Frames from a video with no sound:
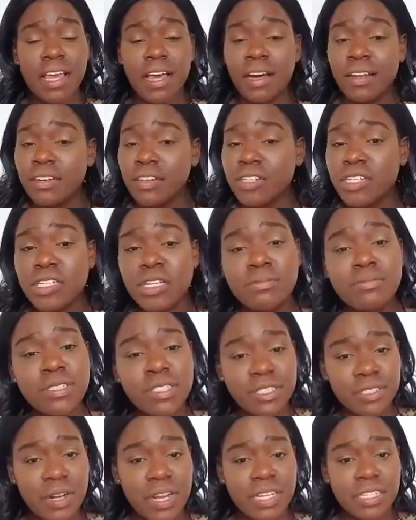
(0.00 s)
under some
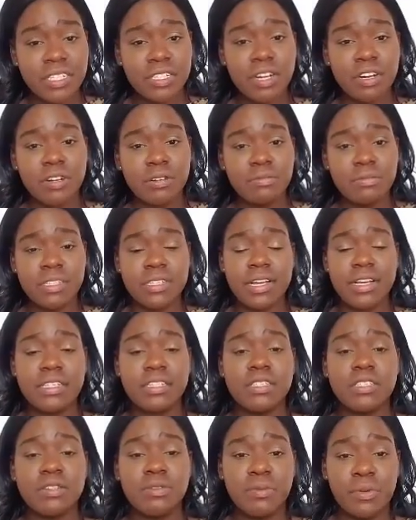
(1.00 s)
strange
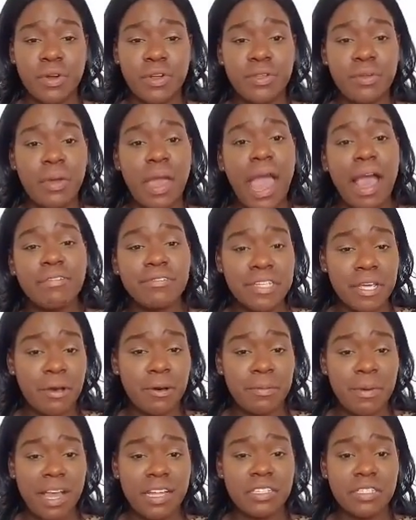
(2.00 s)
circumstance to where you have to
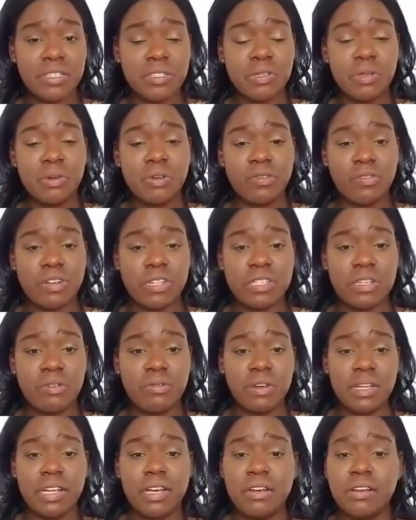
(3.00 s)
go back to school for
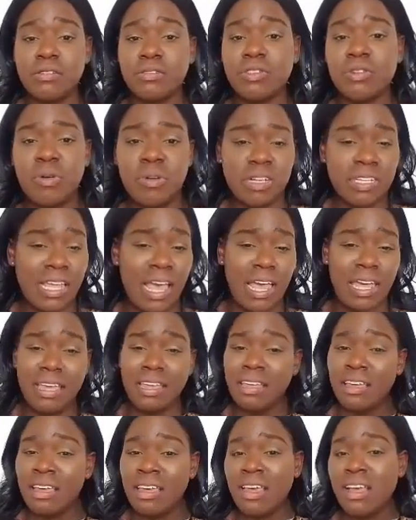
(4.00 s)
someone else, or
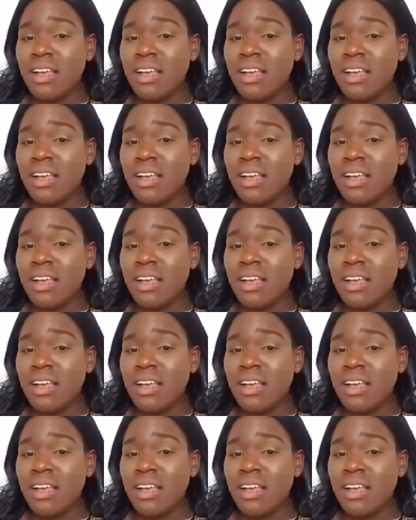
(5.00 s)
like